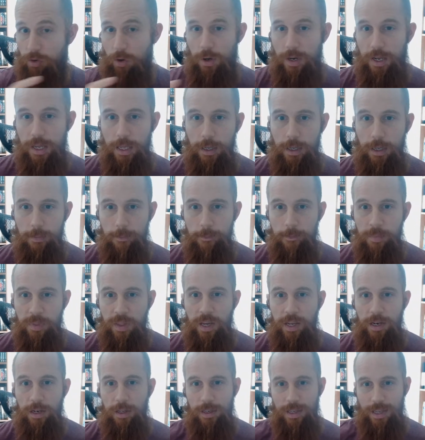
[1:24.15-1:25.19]
to get,
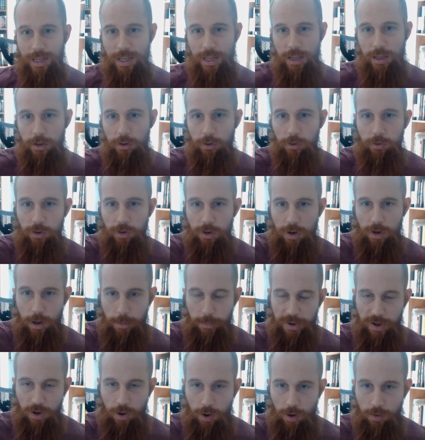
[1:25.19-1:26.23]
and then the heels are
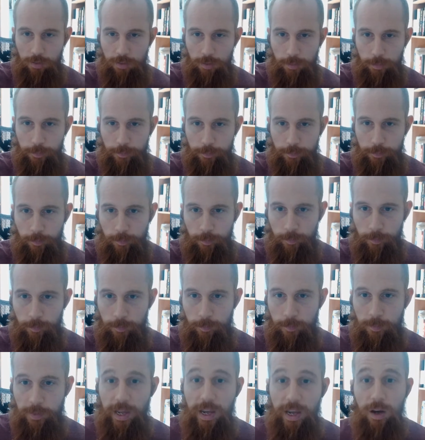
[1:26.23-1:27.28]
coming off.
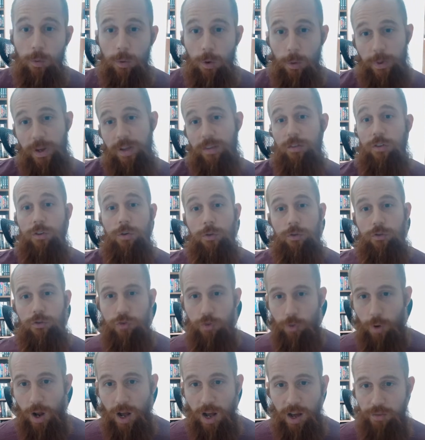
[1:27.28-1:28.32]
Now what we have to do is
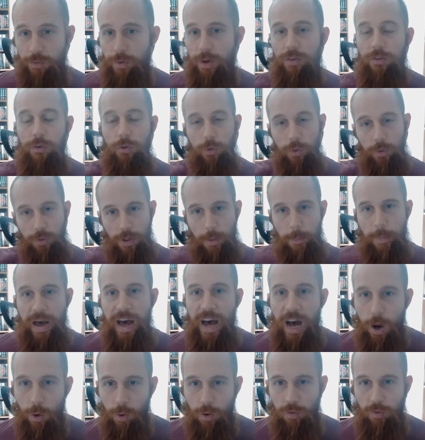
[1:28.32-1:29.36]
drive. We have to do the
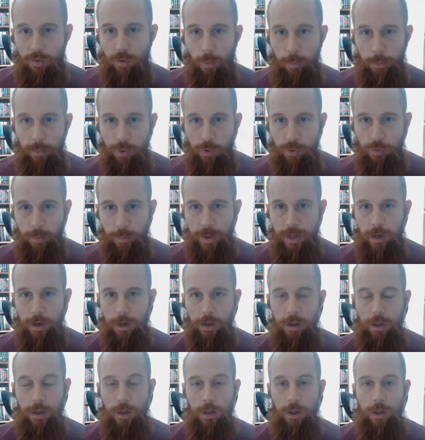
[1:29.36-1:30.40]
powerful movement.
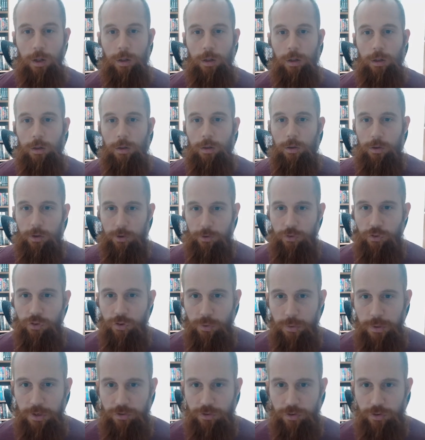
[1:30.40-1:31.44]
There's two
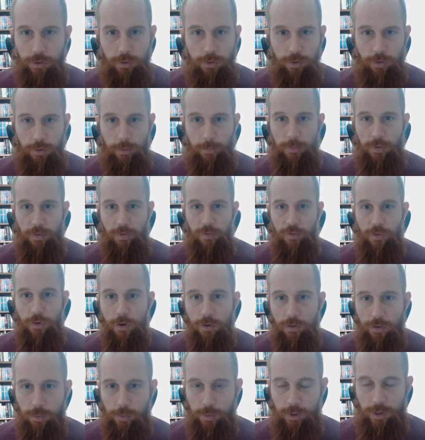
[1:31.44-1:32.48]
issues. The
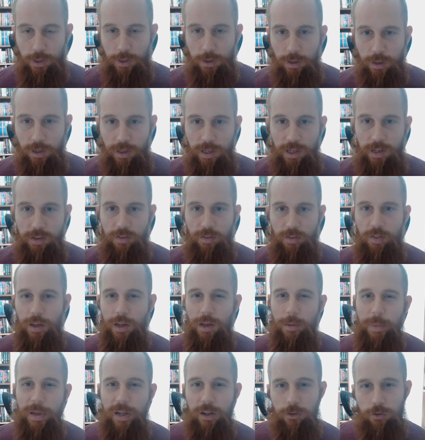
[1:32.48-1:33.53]
first one is think
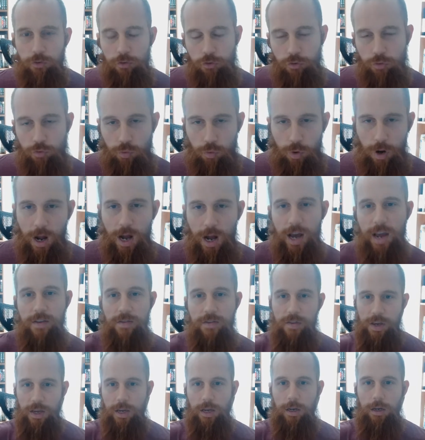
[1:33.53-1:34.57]
about
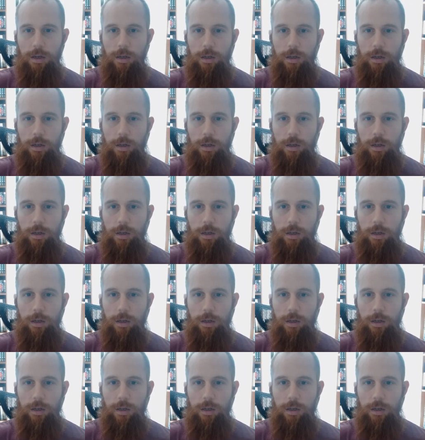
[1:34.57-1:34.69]
driving